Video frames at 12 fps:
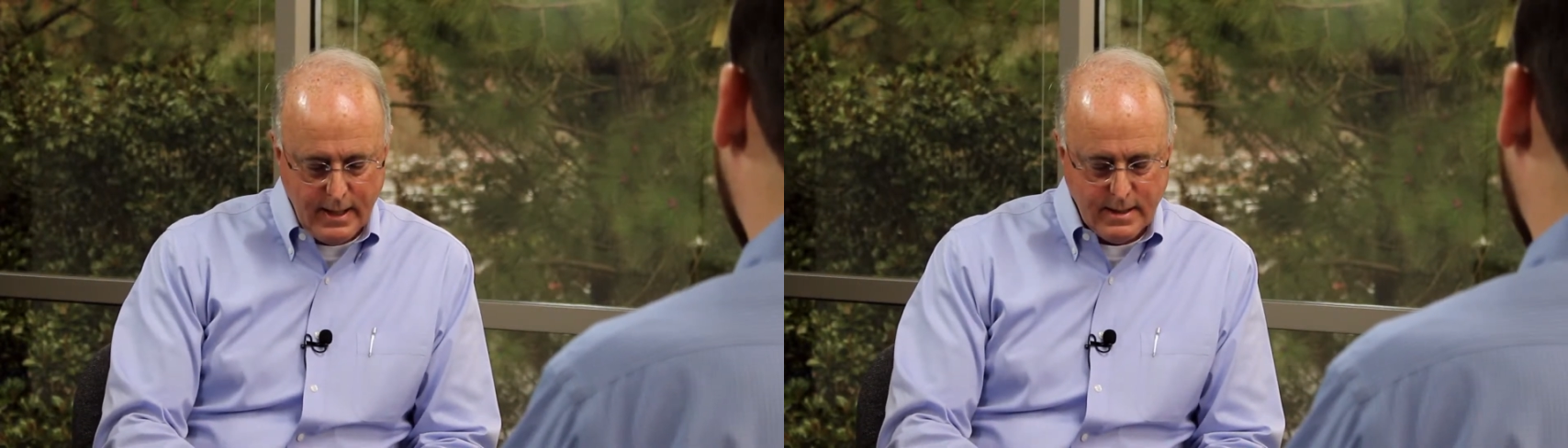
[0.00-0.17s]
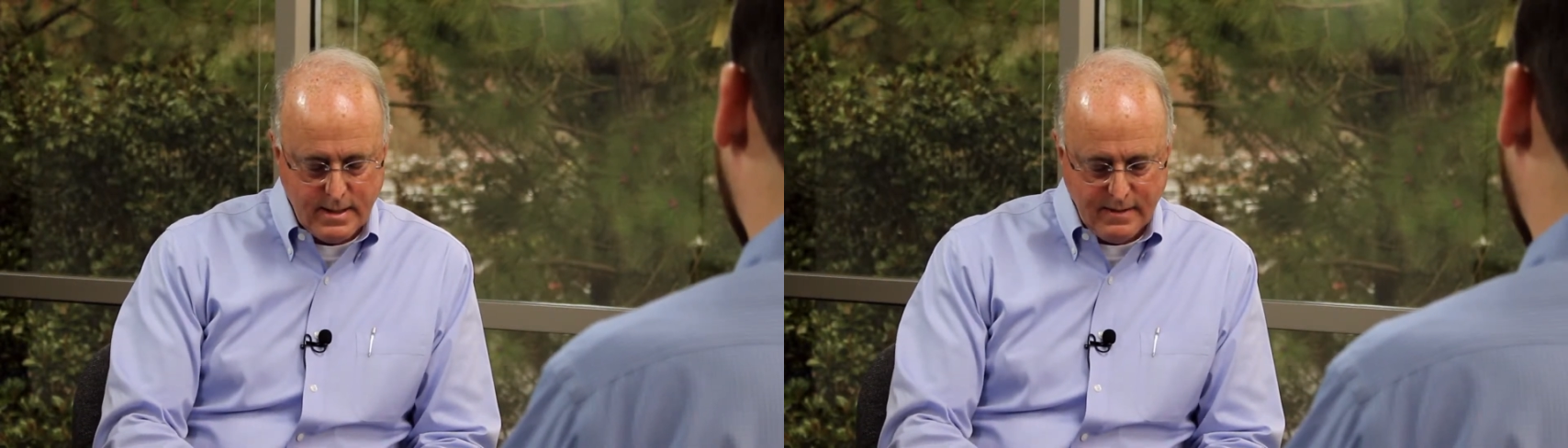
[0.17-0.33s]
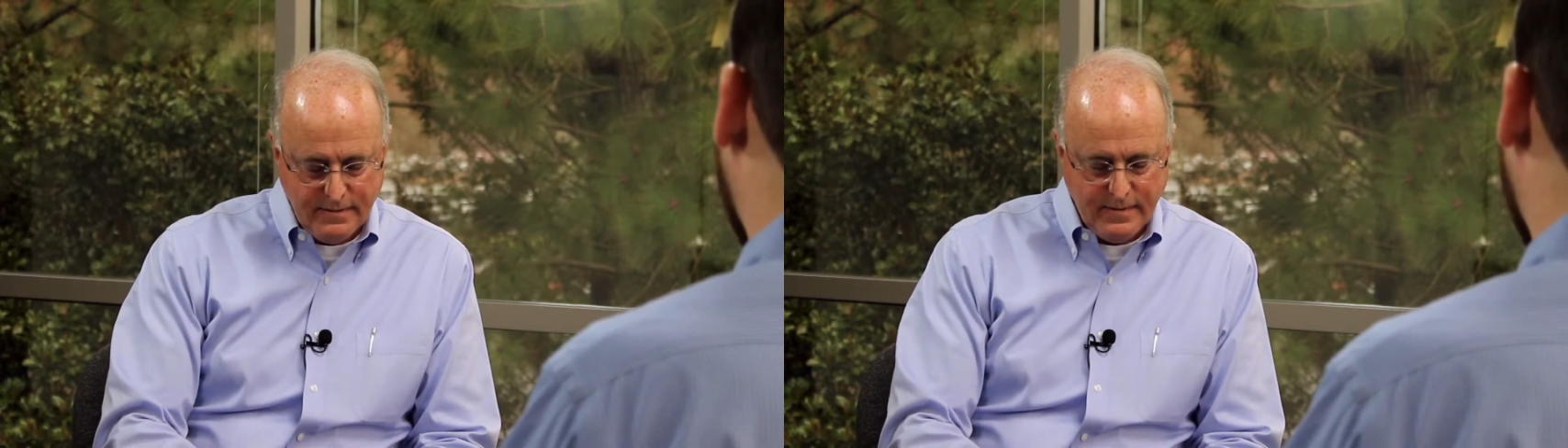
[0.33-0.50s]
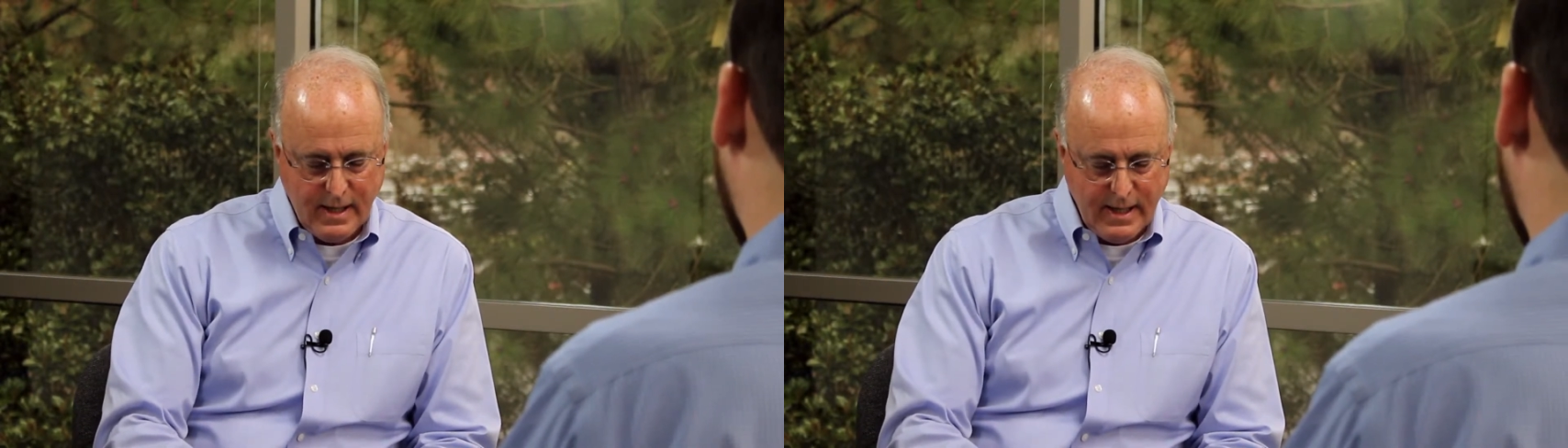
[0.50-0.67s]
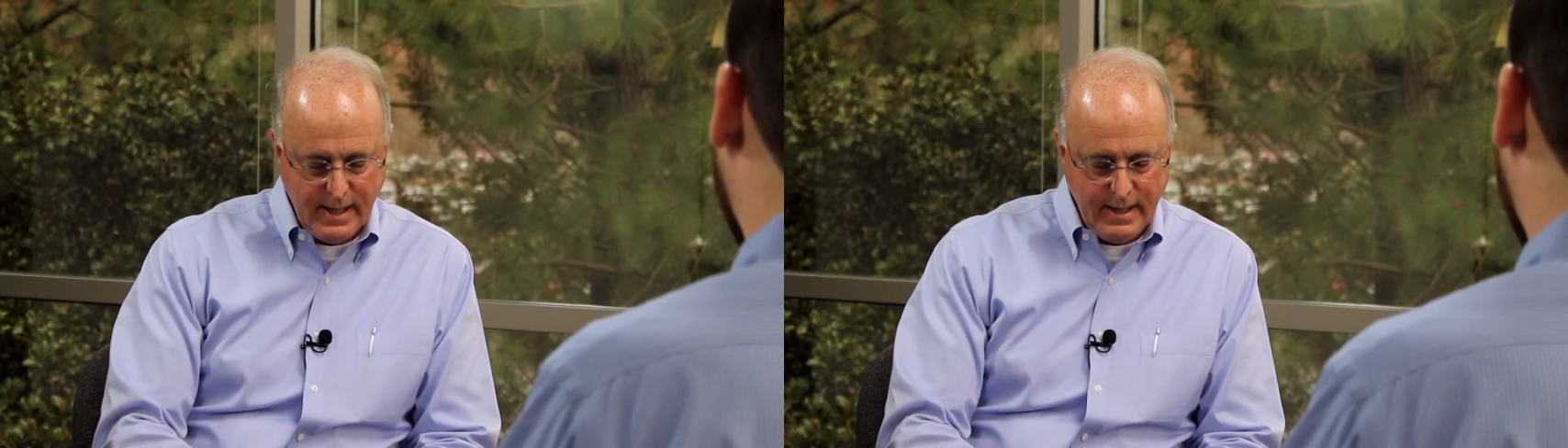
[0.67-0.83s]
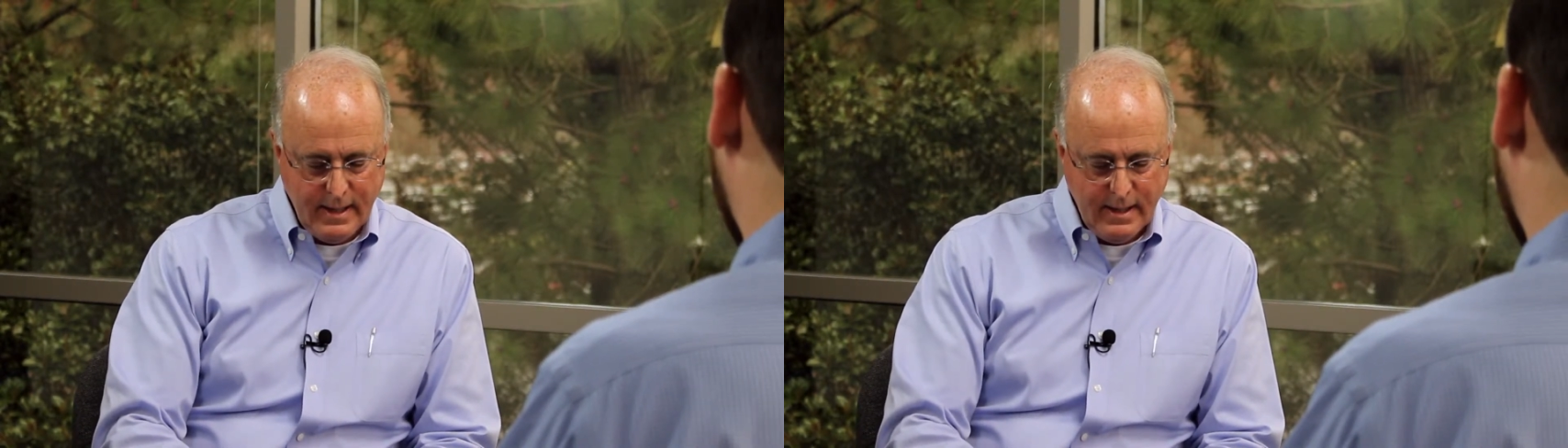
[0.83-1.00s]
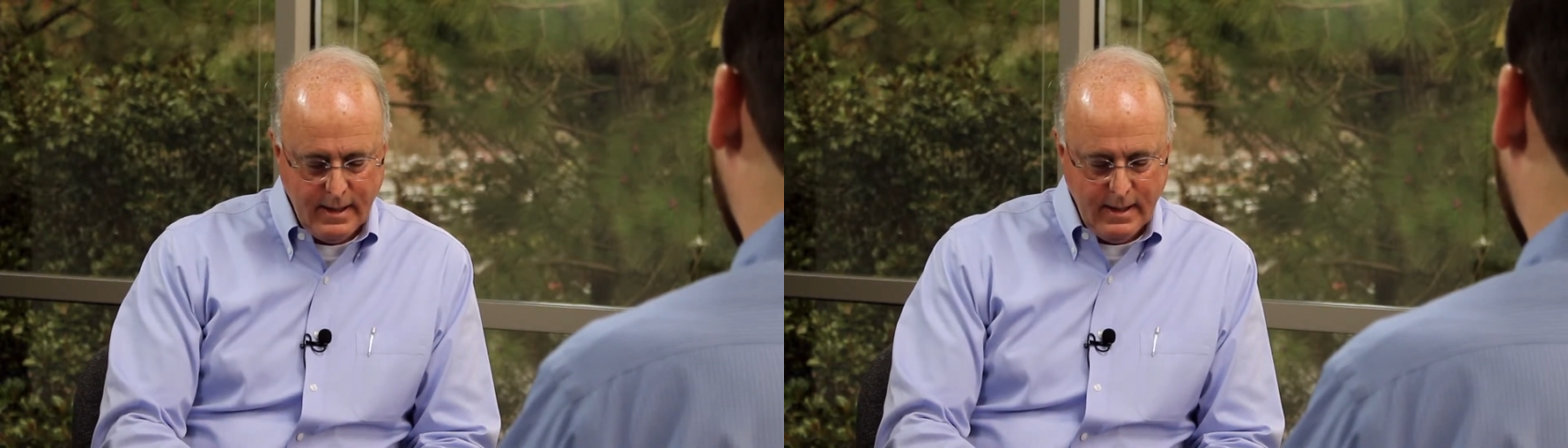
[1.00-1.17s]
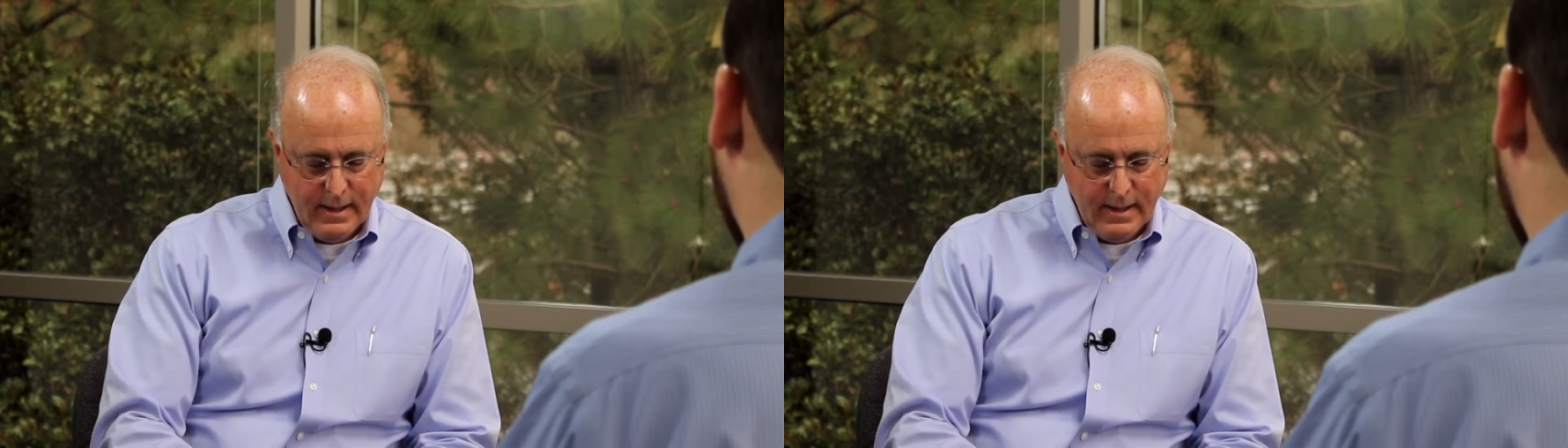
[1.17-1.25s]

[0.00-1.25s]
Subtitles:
is defined